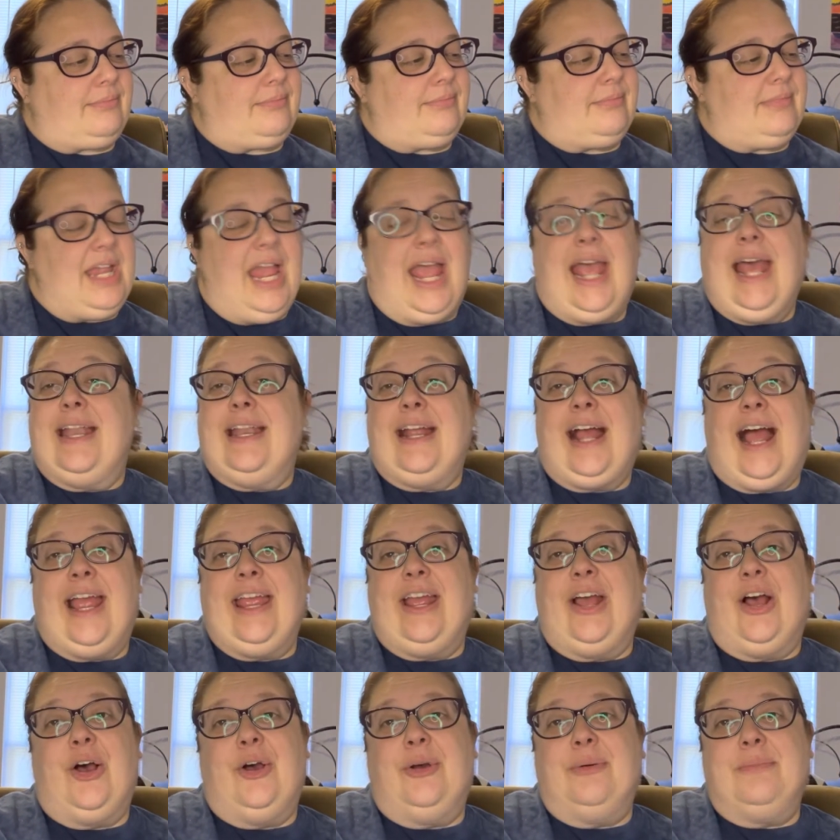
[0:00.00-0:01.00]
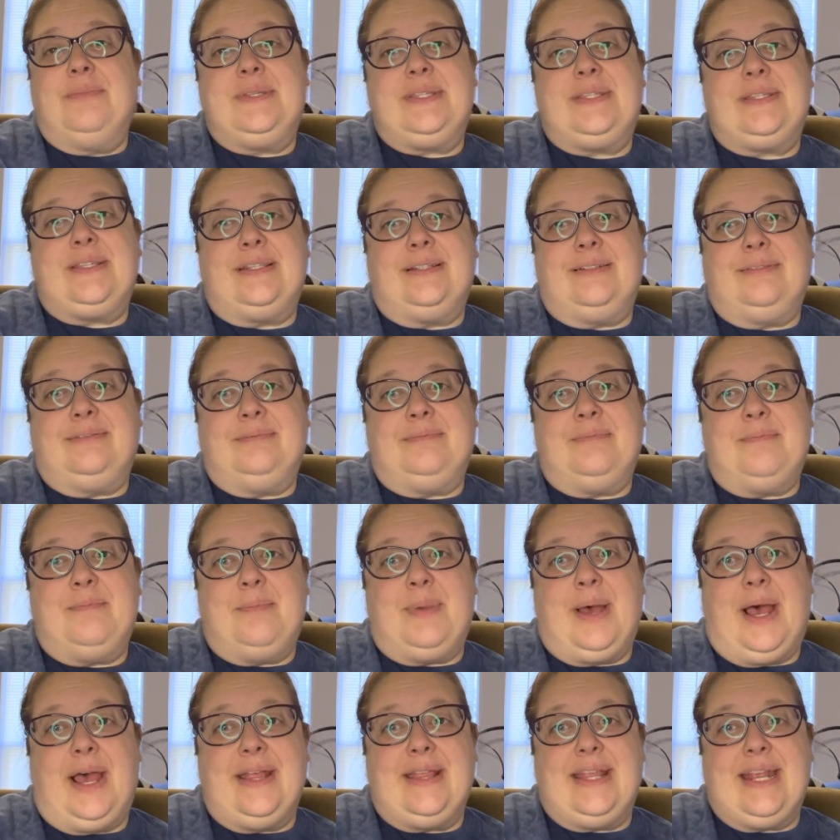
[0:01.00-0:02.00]
I had high hopes,
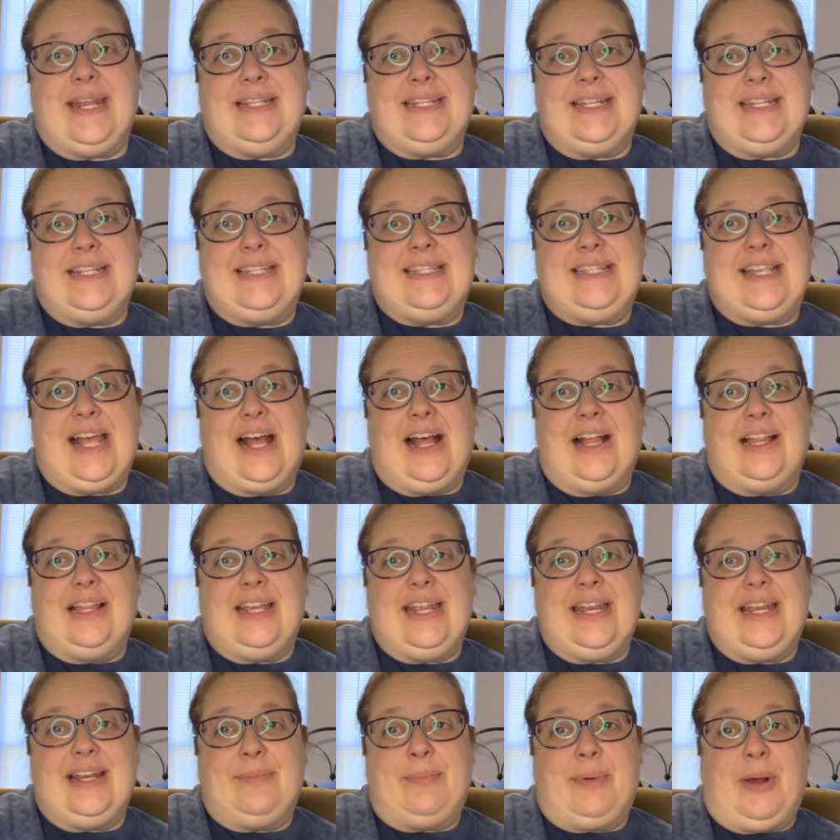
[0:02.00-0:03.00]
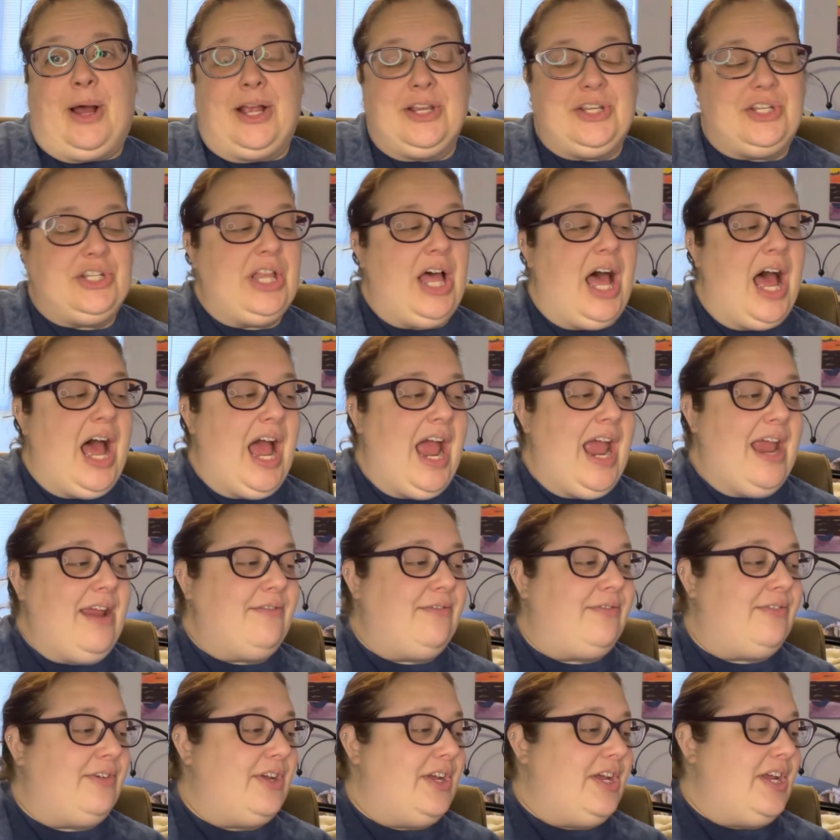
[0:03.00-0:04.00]
but they did sell in a Posh
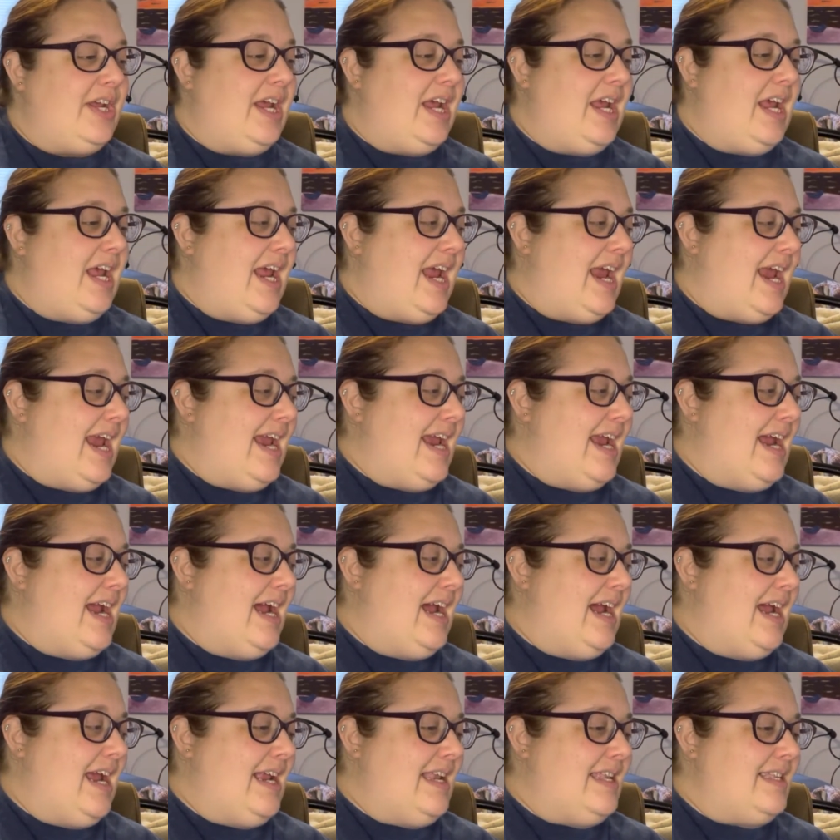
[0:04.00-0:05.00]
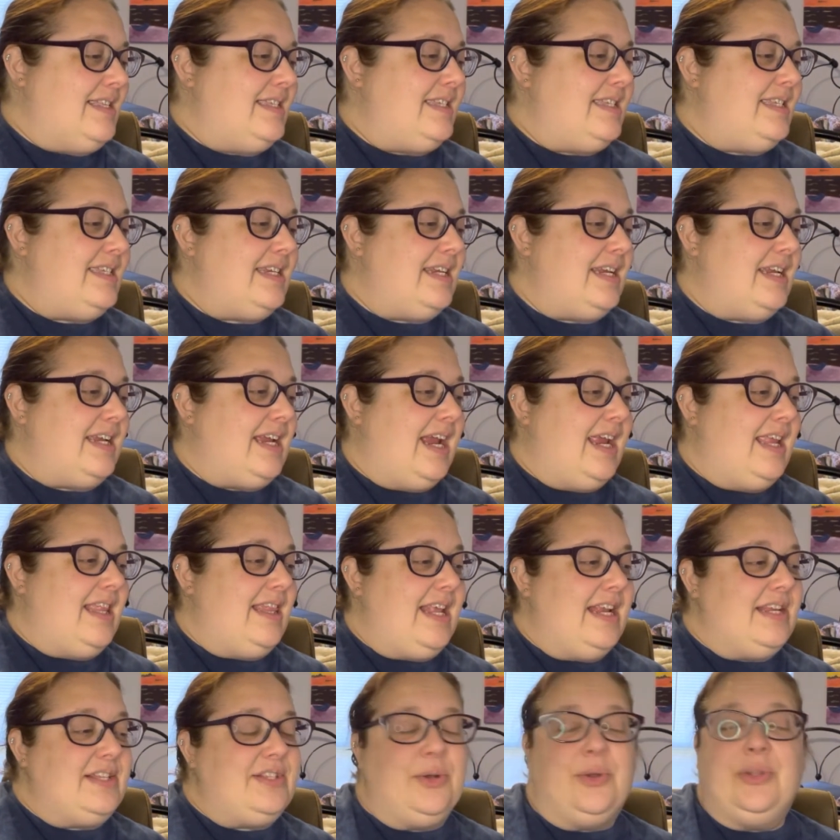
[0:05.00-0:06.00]
Live, and
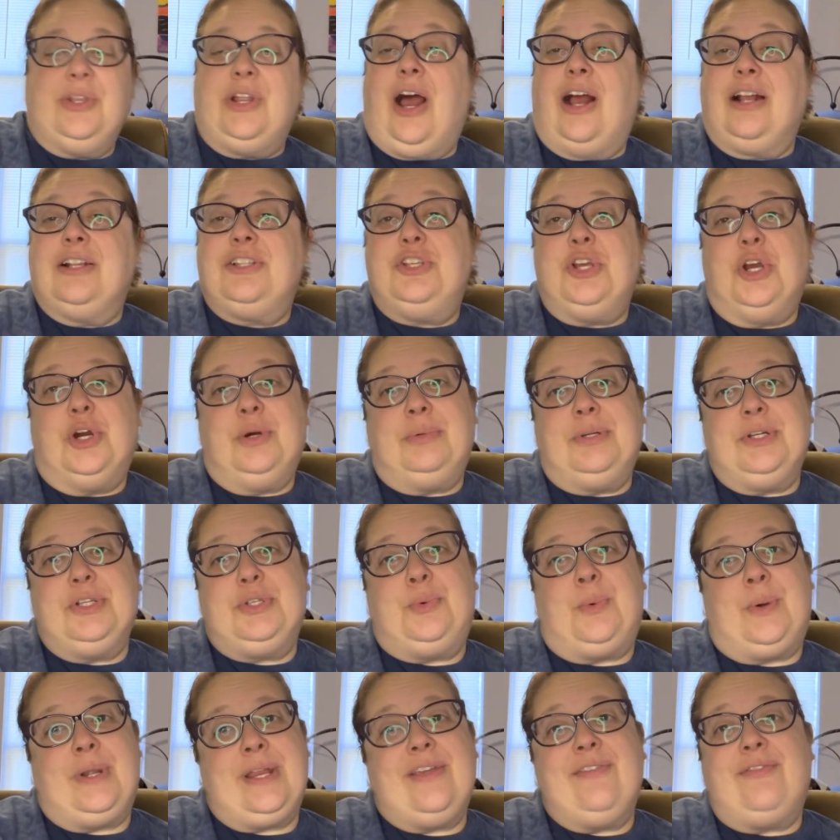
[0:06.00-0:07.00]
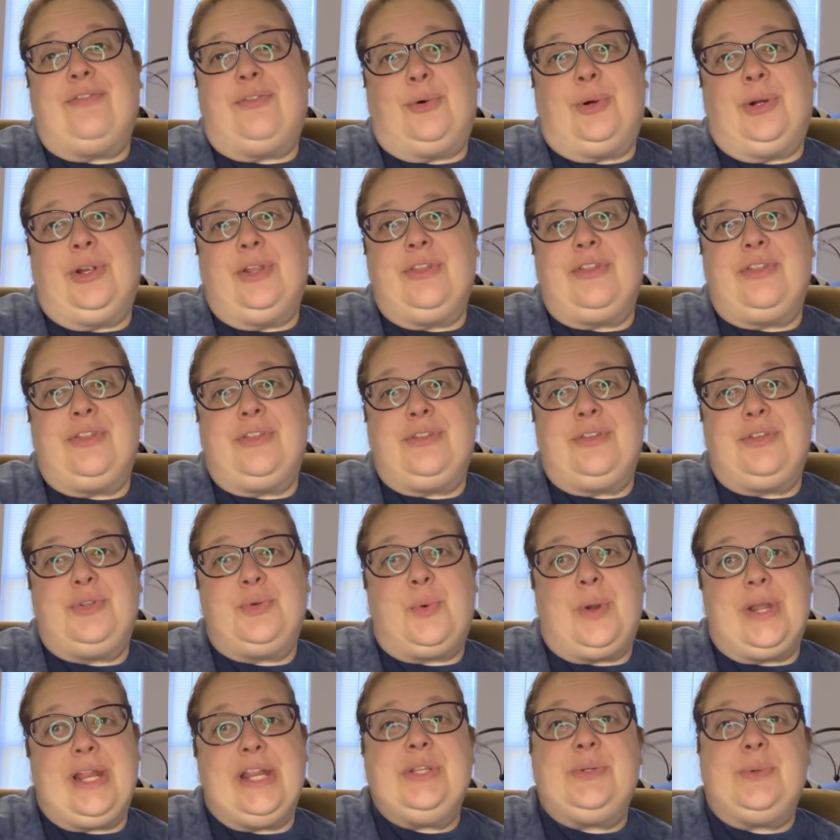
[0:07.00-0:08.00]
they sold October 24th,
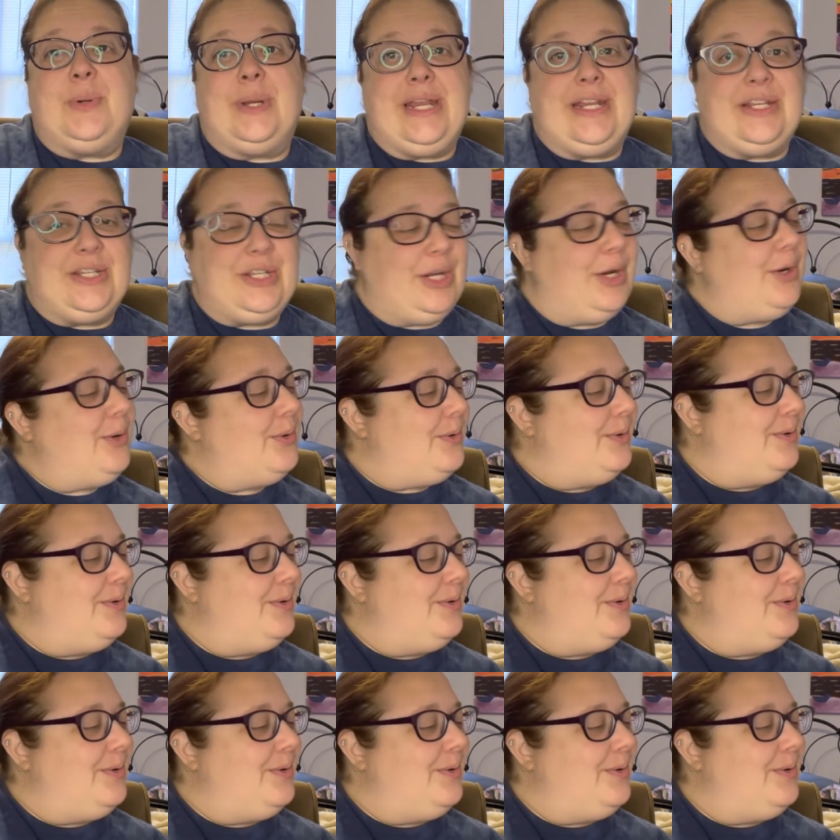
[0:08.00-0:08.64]
2022.